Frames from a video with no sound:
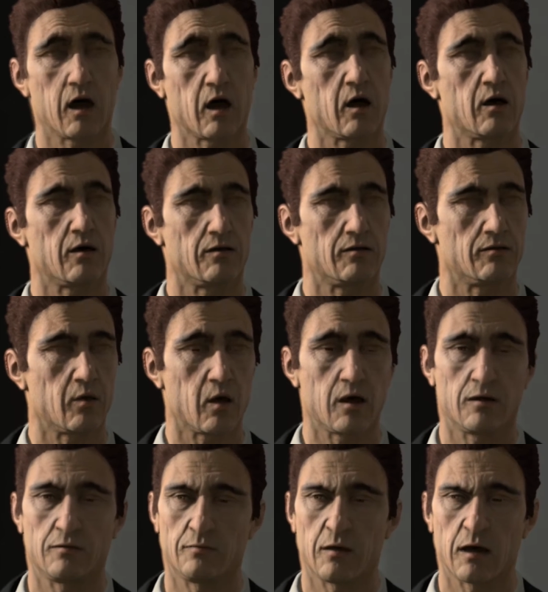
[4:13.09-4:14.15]
Oh, well,
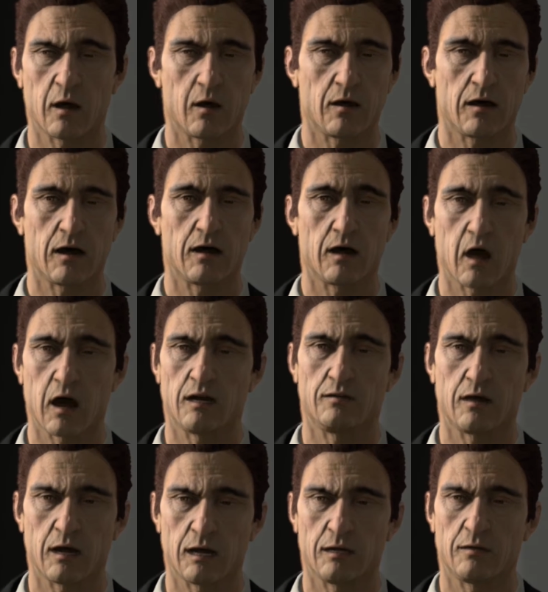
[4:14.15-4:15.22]
I hear you need a lot of
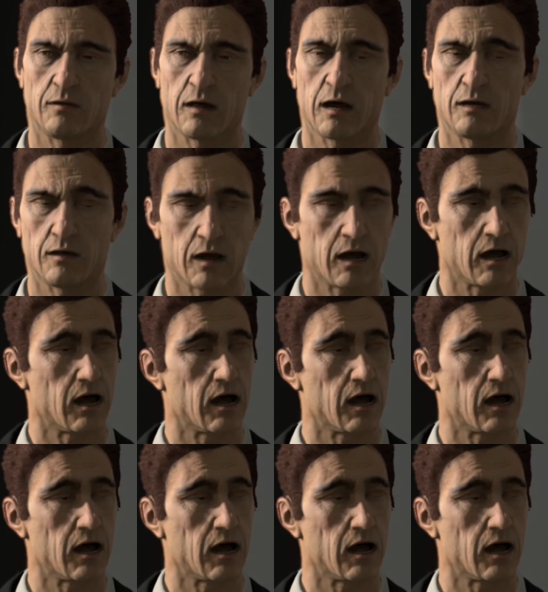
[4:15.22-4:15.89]
muscle for that.